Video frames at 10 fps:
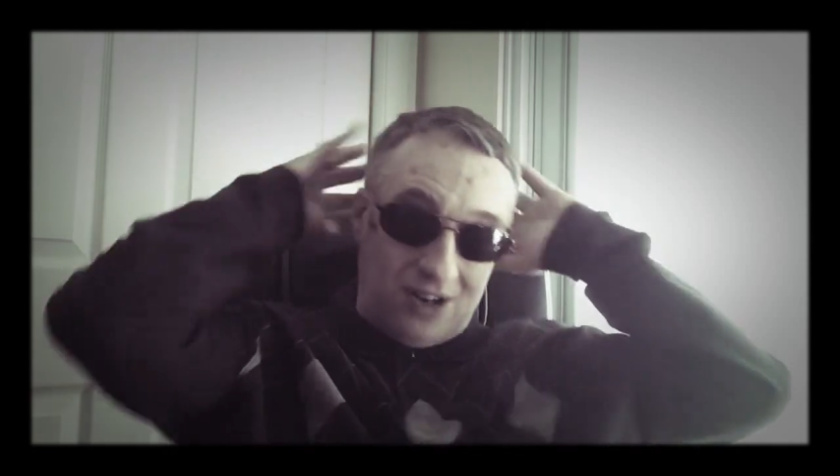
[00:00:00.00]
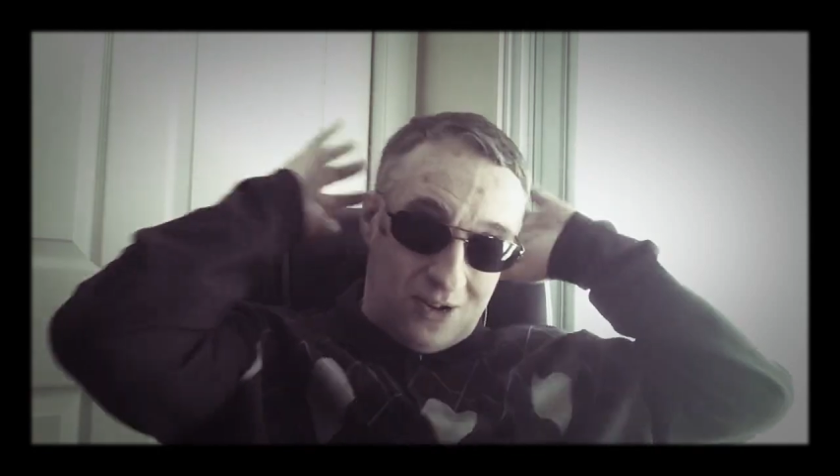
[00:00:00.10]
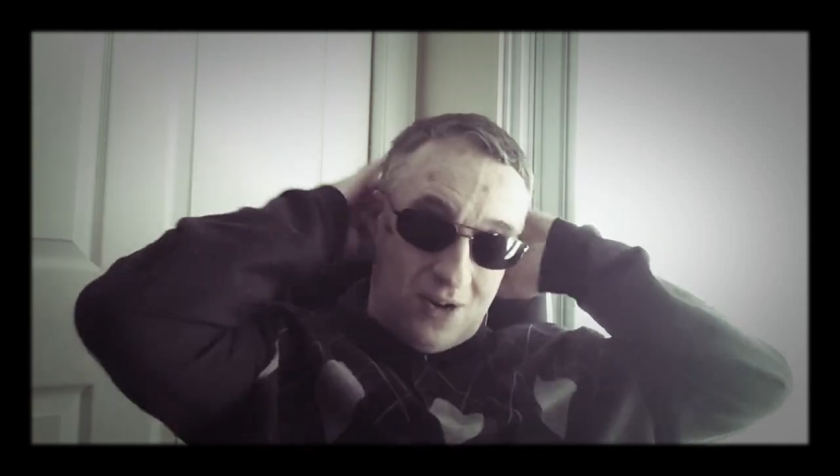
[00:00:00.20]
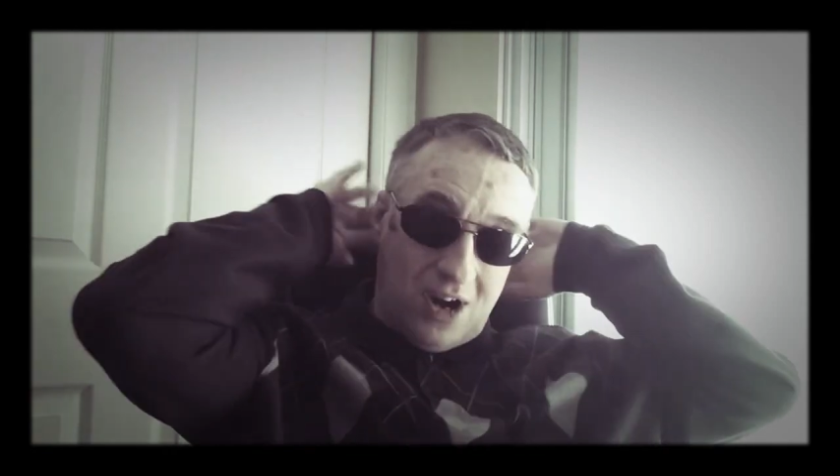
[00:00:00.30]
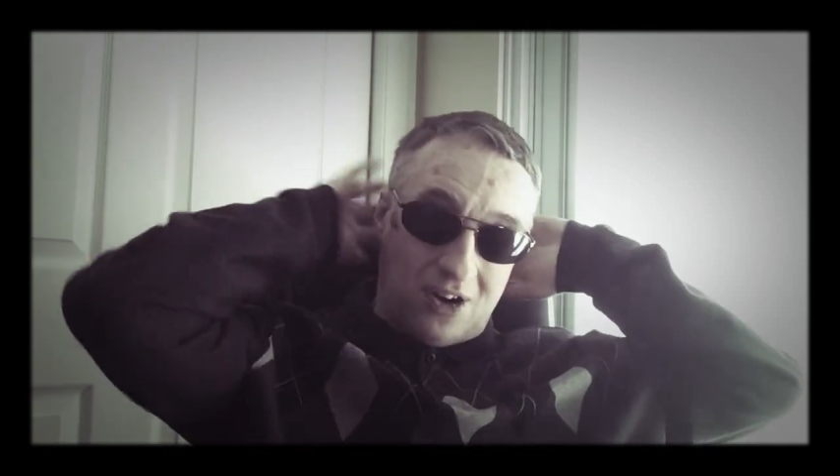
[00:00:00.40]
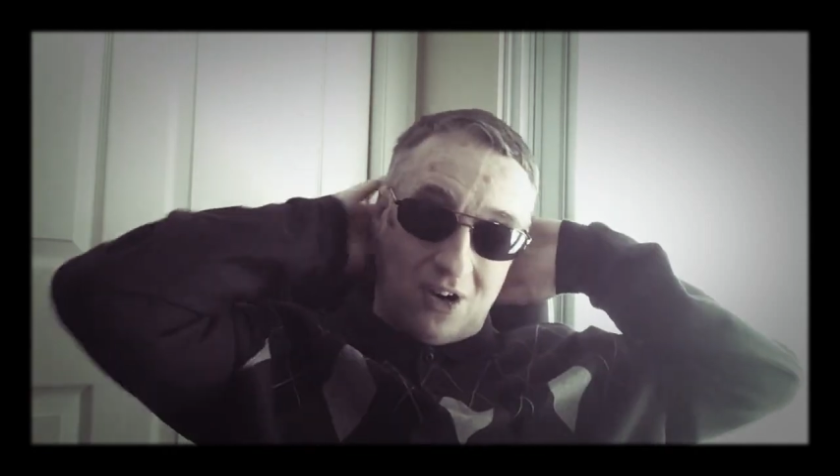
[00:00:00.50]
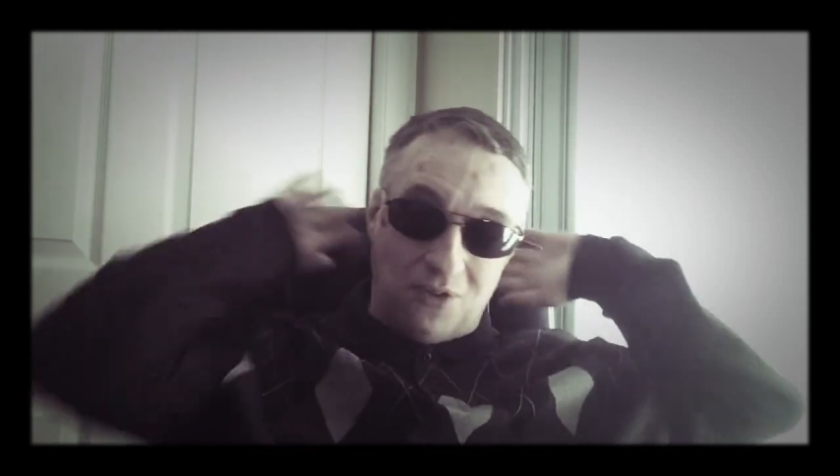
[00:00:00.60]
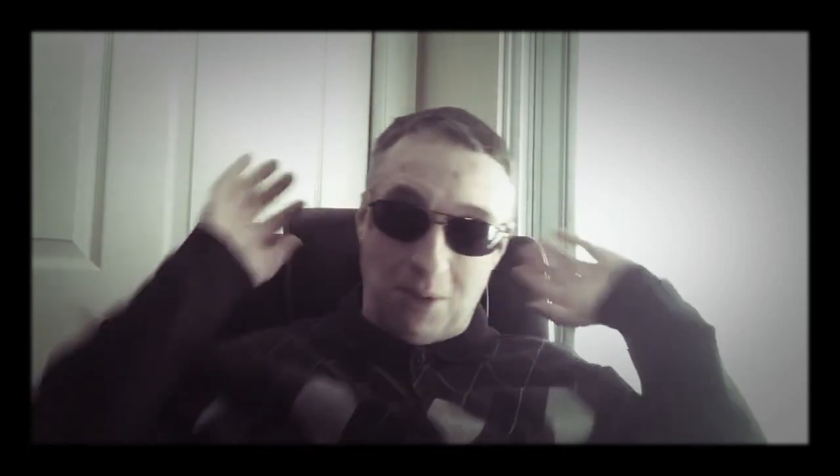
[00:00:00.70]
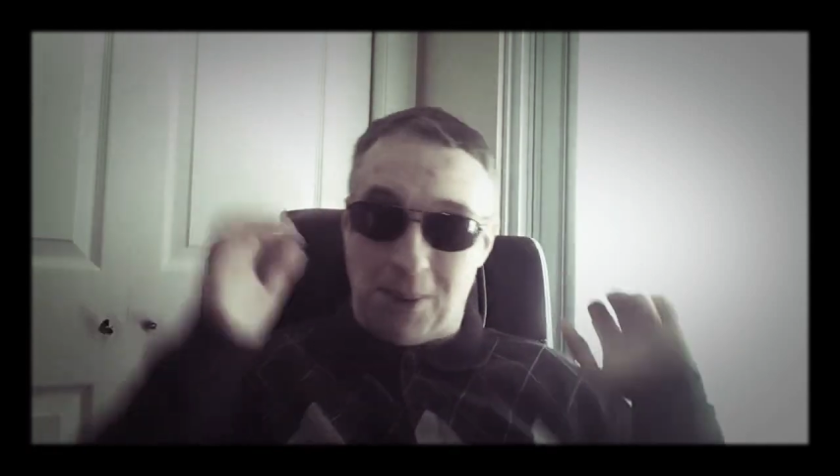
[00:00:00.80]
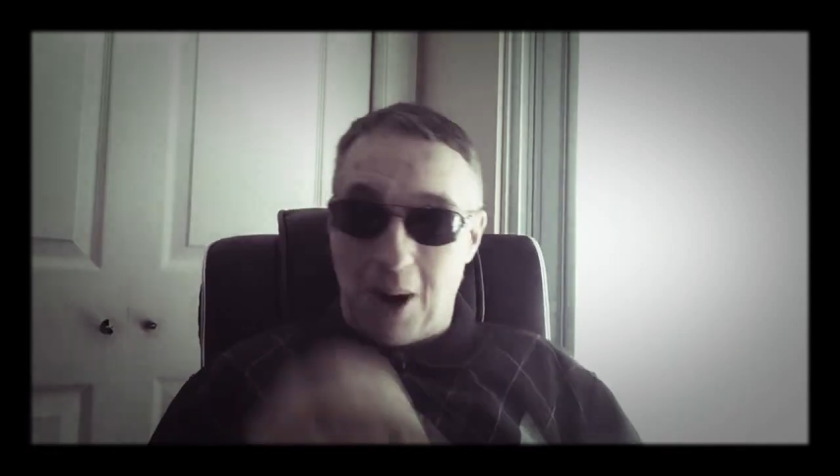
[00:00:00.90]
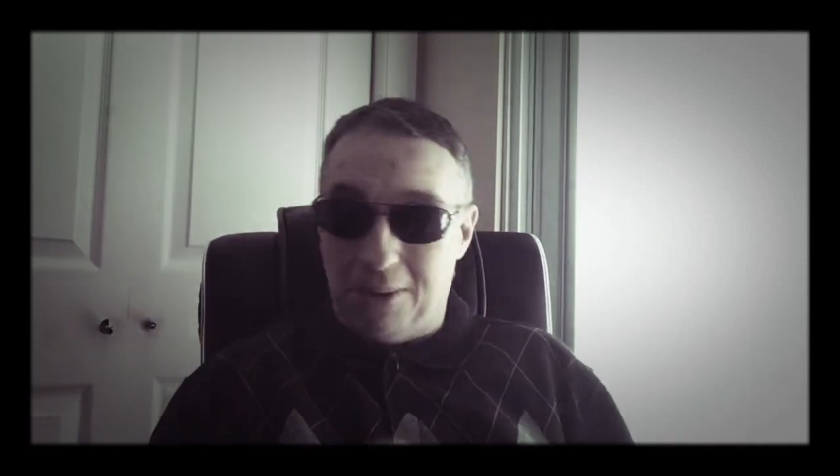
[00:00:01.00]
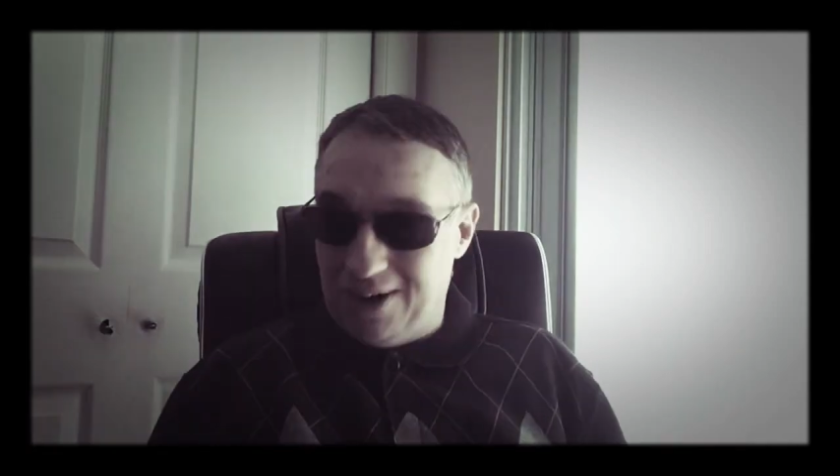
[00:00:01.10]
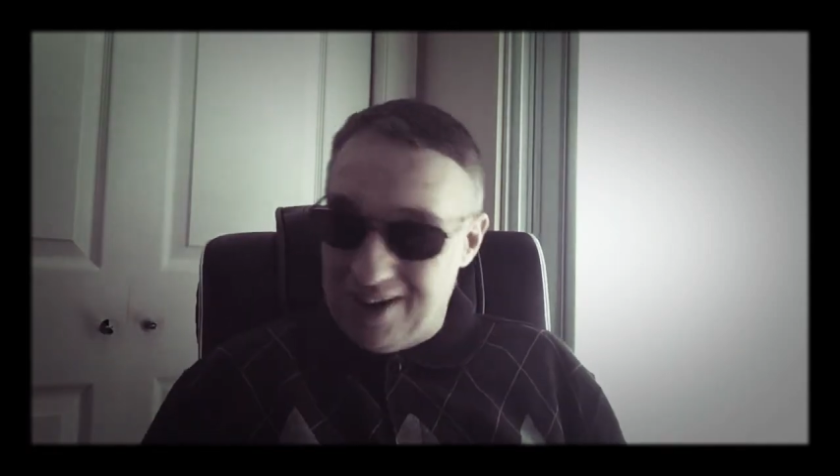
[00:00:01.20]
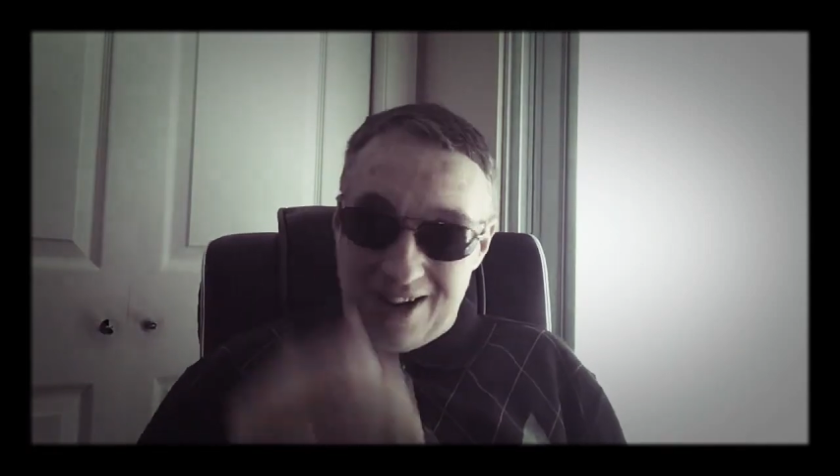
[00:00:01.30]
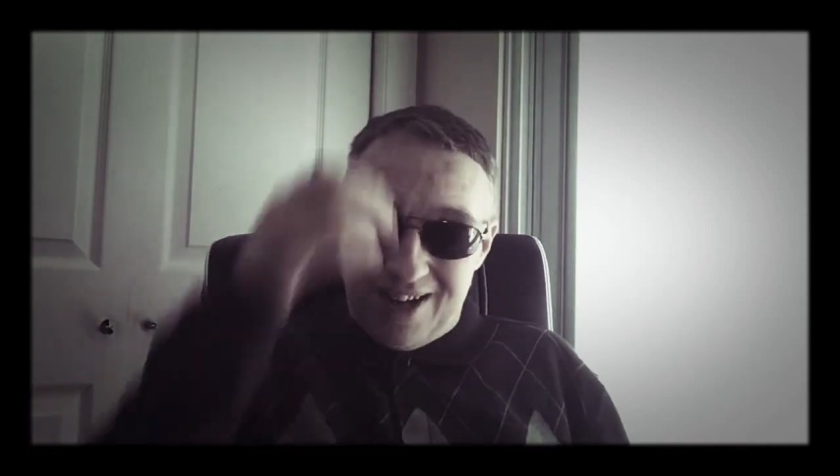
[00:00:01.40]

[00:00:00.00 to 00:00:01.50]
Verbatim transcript: New haircut from the barber.